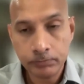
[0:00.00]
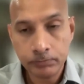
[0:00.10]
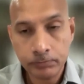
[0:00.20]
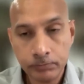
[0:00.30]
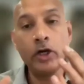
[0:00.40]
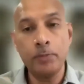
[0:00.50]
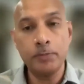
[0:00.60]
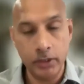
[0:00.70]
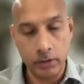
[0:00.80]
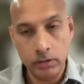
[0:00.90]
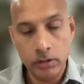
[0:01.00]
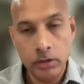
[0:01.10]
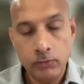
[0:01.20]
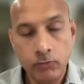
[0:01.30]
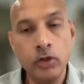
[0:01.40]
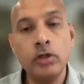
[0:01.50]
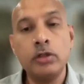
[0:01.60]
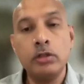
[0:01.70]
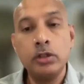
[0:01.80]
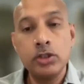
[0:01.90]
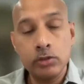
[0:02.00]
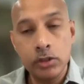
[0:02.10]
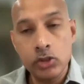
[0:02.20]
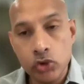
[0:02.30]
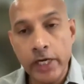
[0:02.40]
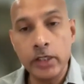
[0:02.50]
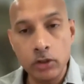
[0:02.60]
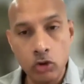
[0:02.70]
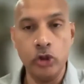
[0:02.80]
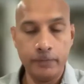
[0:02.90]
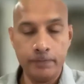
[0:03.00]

should be adopted for the societal good,